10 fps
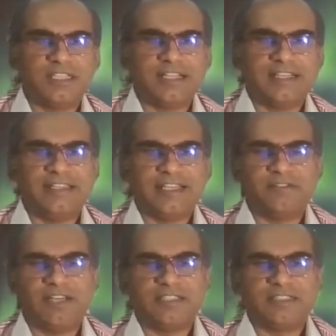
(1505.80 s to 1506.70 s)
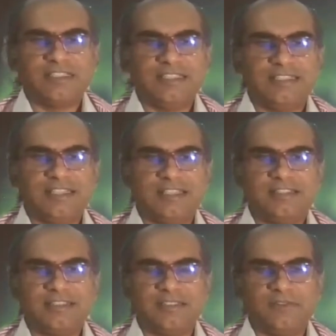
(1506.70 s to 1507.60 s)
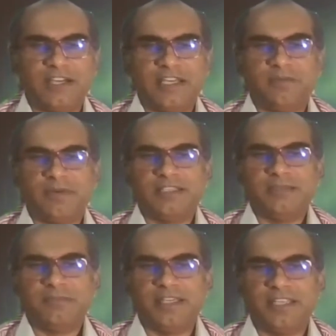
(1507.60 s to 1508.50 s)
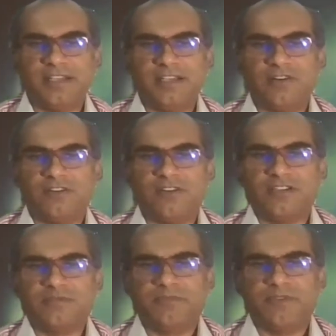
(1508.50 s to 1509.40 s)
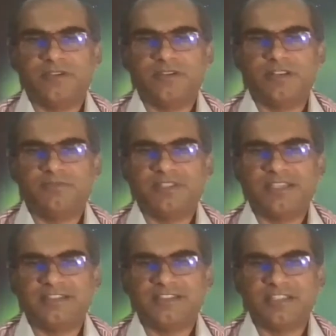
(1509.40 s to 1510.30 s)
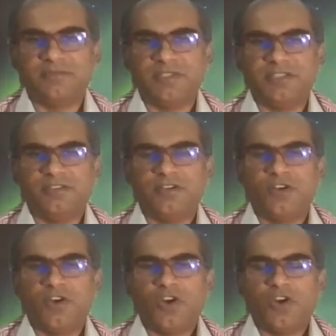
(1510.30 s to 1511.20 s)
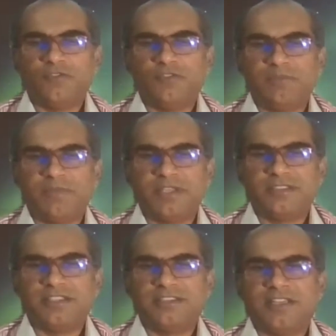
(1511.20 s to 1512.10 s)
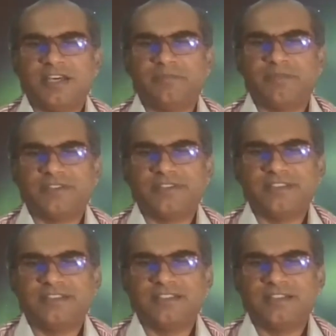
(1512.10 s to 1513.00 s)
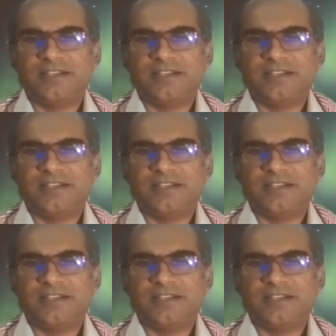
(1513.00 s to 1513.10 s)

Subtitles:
The conduct was neither justified by the medical or hospital treatment of the persons or persons